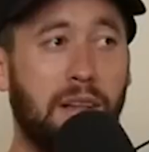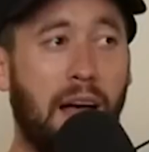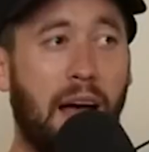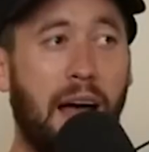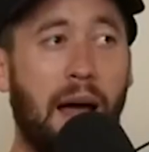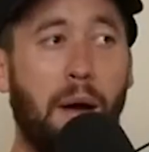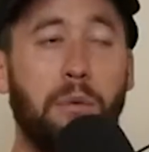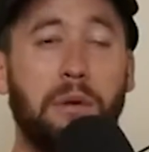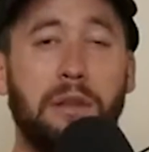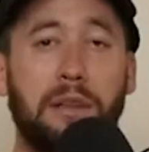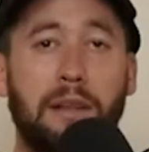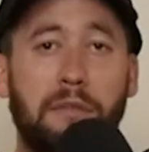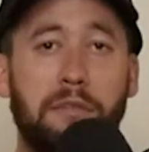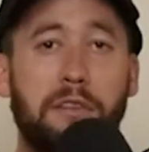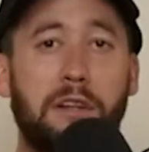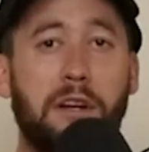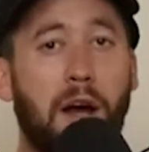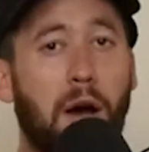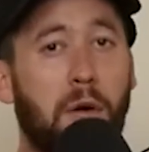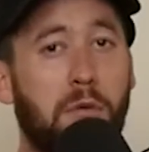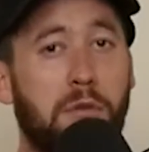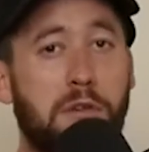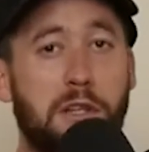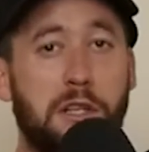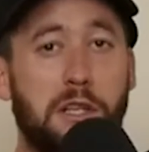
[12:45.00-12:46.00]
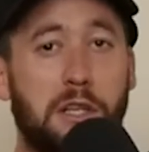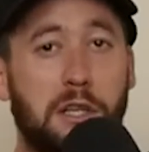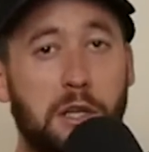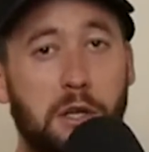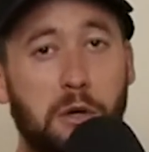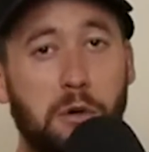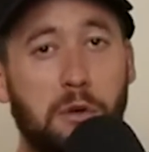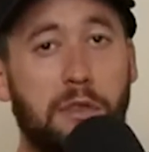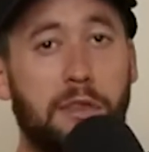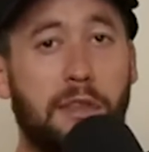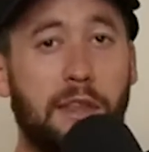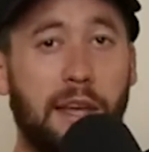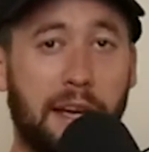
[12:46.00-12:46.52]
I would love to know, do
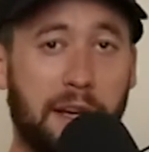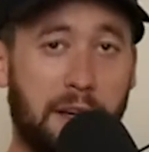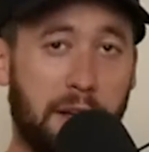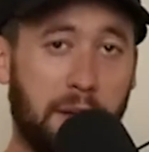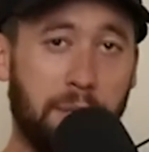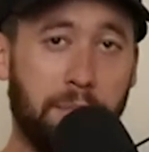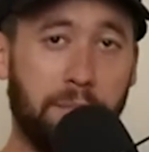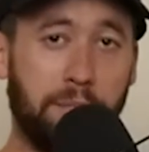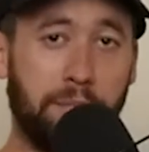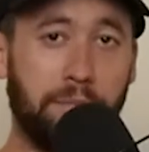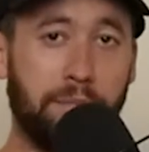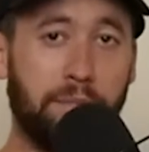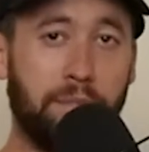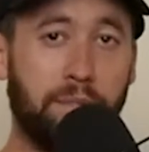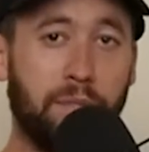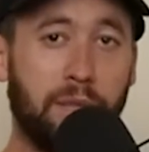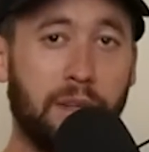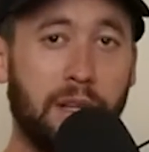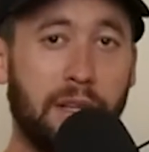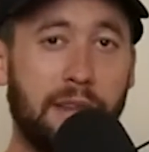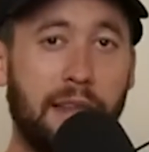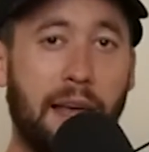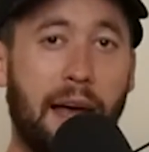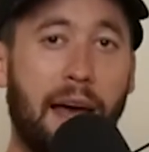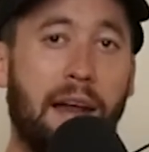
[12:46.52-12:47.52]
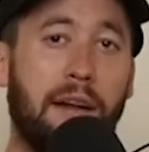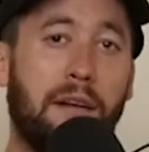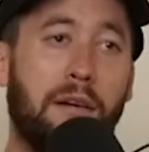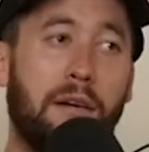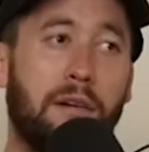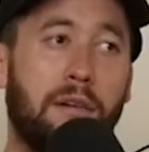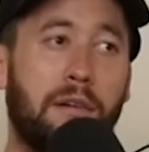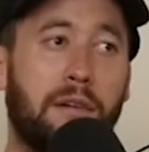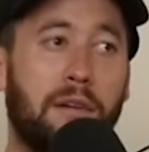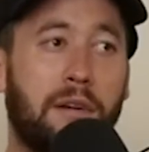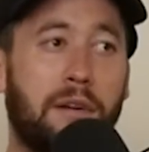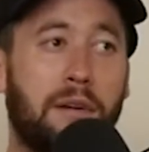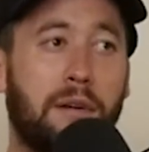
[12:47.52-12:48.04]
you think that
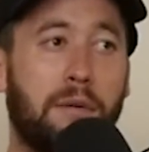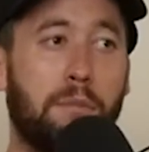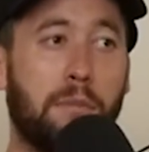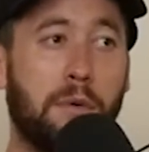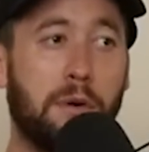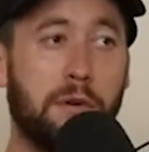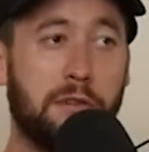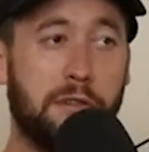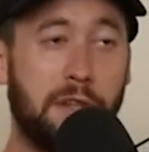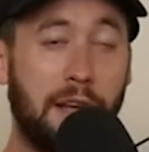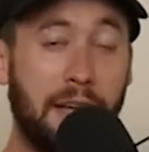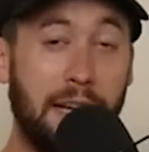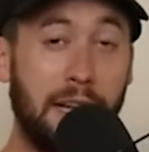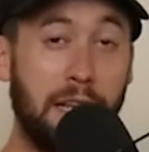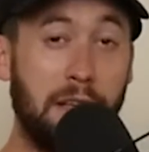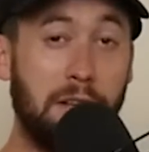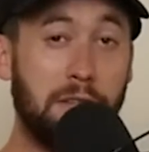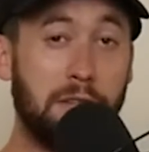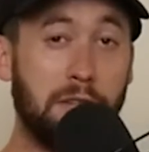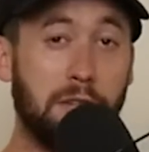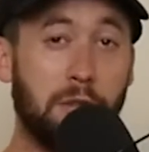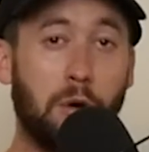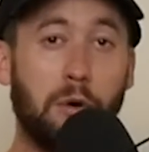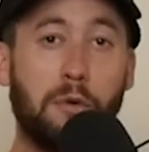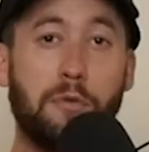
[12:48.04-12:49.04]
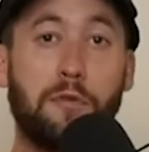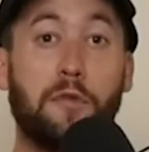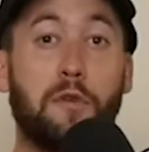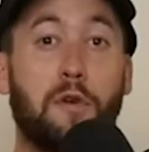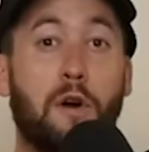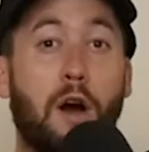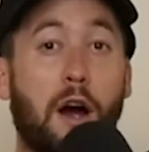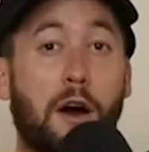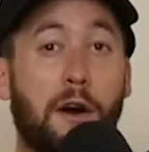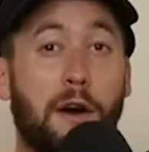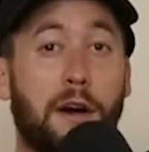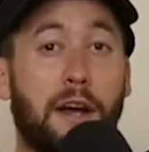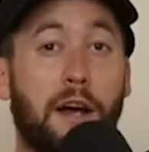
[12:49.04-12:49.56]
Mercedes or
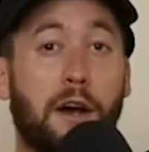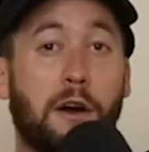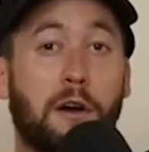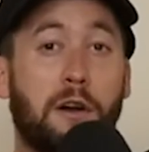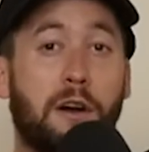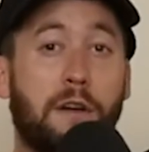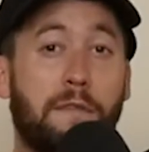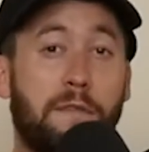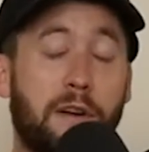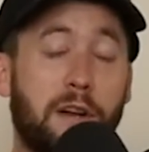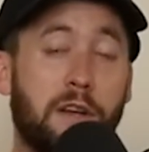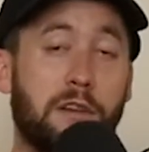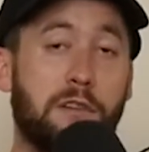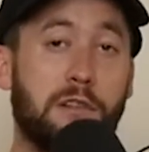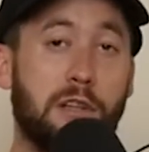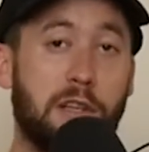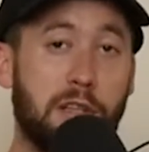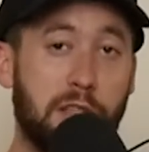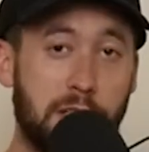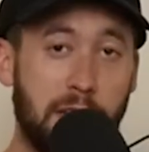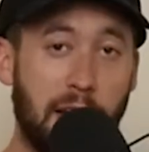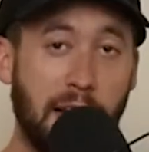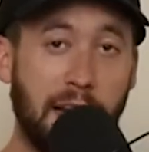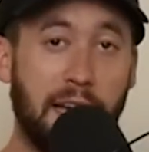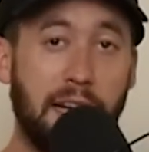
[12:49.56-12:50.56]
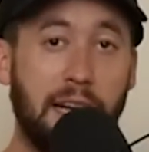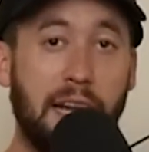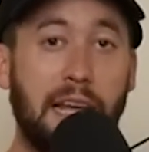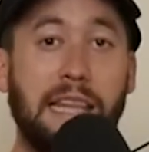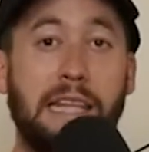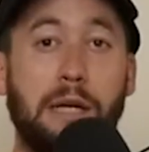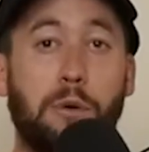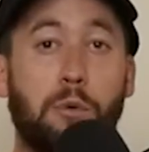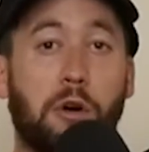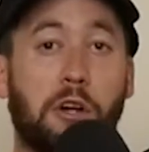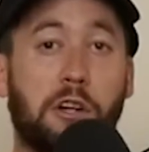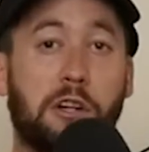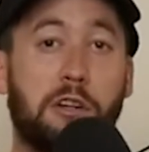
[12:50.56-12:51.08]
Ferrari are going to finish second in
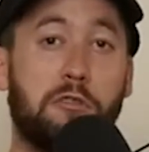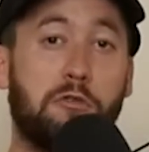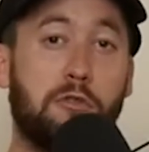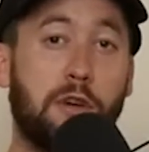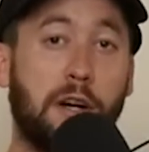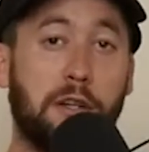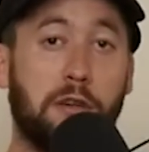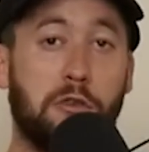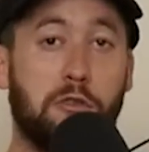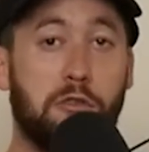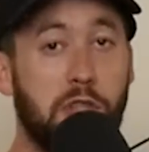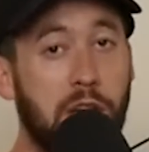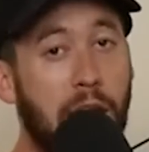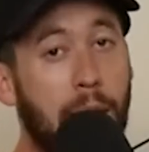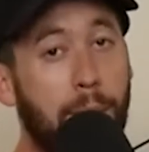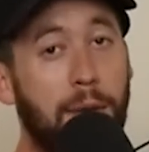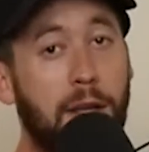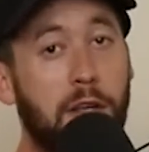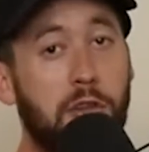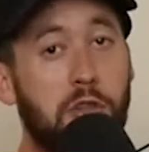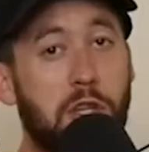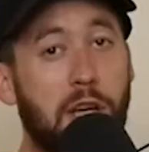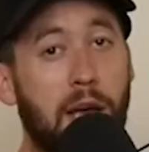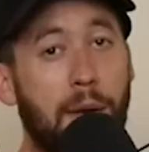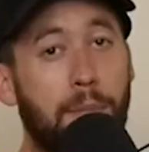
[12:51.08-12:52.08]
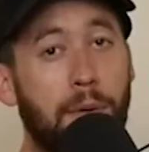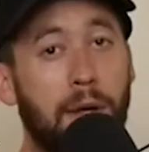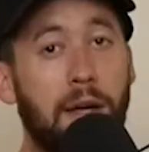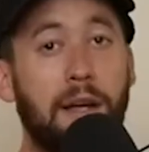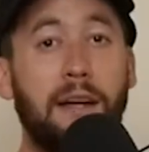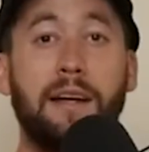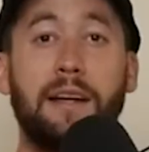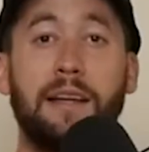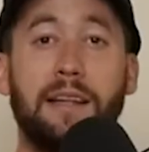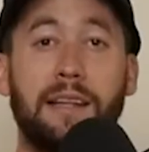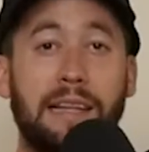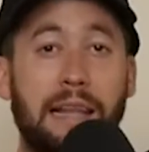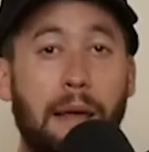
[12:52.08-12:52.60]
the World Constructors' Championship?
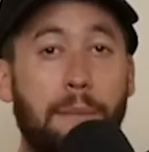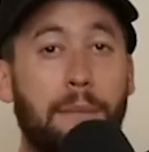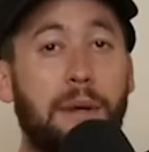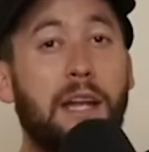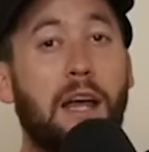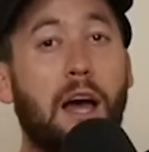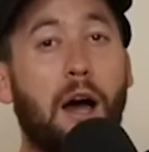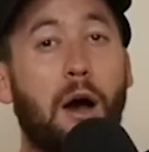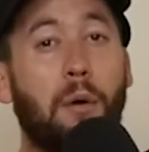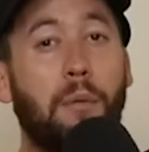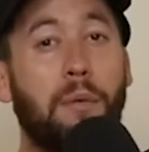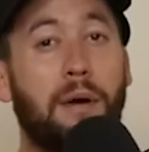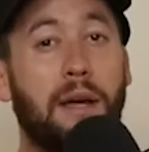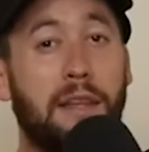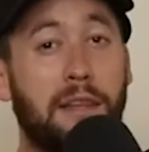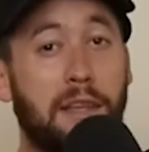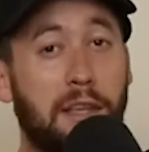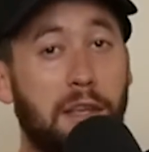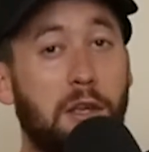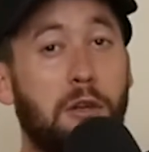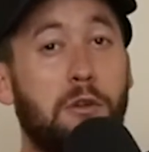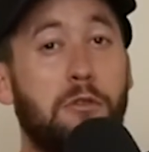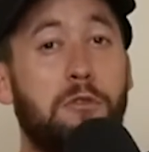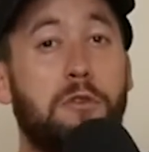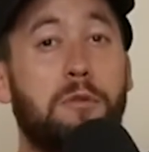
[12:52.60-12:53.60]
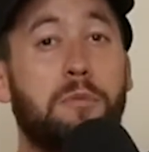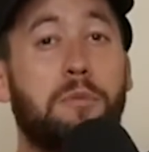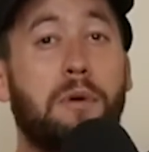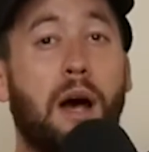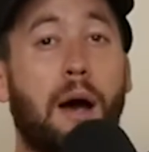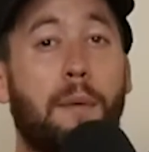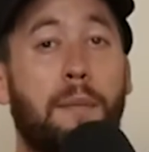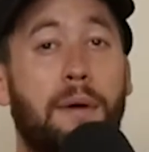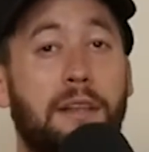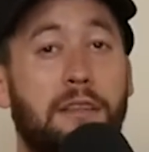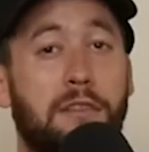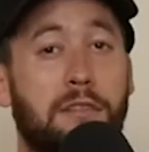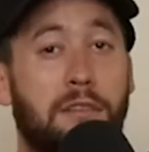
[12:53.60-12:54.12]
Let me know in the YouTube
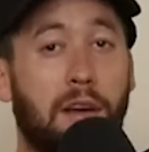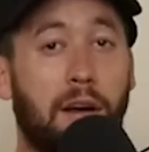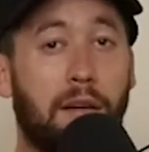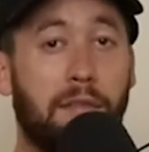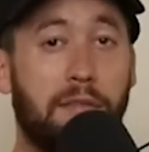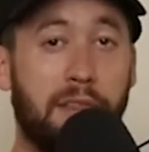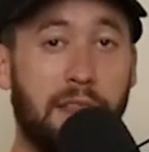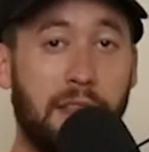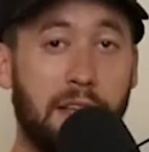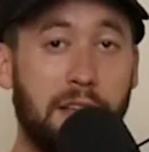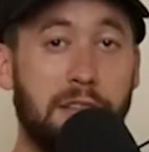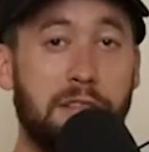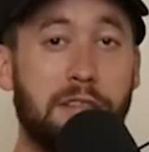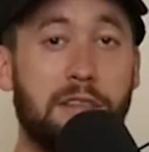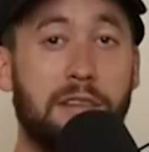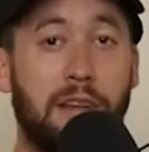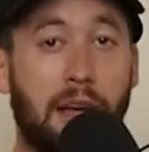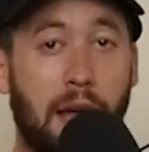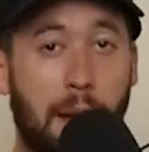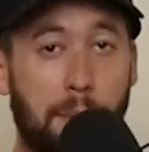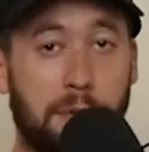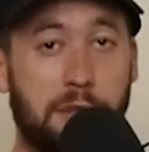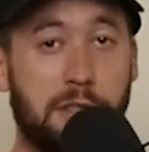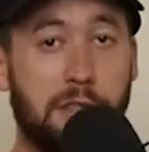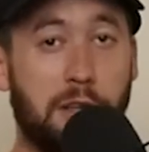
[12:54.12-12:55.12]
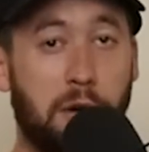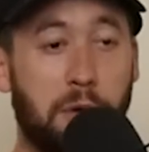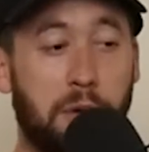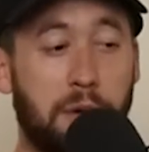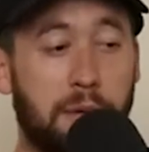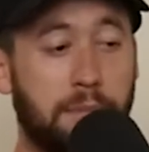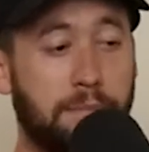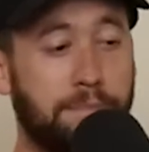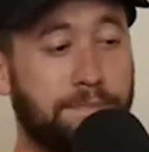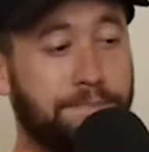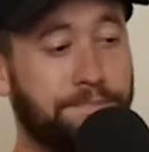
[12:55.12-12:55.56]
comments of this episode.